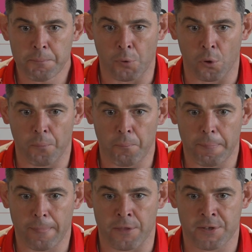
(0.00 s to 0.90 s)
but
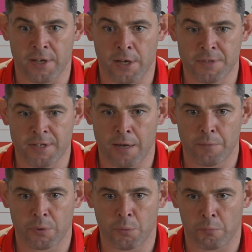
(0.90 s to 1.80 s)
at the same
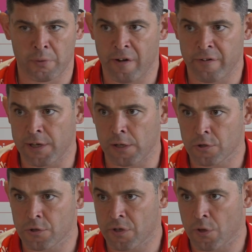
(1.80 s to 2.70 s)
time, we want to be very
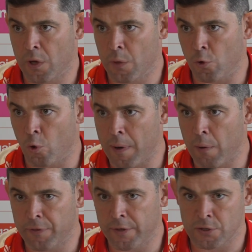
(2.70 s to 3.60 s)
diligent in the way we go
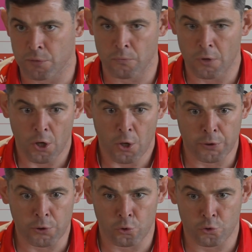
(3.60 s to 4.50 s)
about things, and
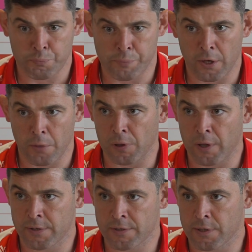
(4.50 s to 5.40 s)
we don't just bring a
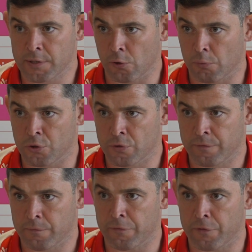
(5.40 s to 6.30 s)
player to this club just
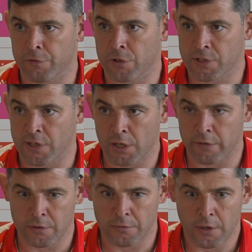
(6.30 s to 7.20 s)
for the sake
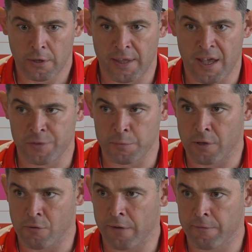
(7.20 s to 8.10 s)
of it. They have to be
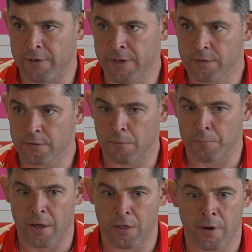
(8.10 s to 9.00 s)
the right fit, and
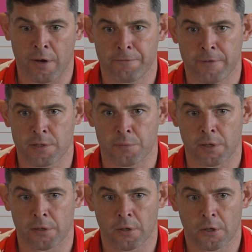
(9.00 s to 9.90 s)
by the right fit, I
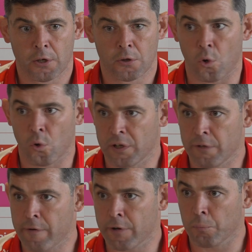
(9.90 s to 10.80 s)
mean not only a
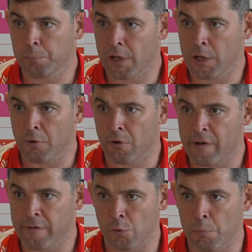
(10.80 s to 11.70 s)
very good player but a
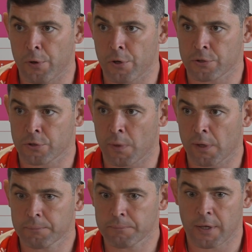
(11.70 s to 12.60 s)
very good person as
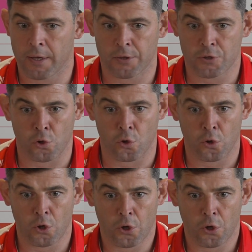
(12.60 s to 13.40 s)
well. So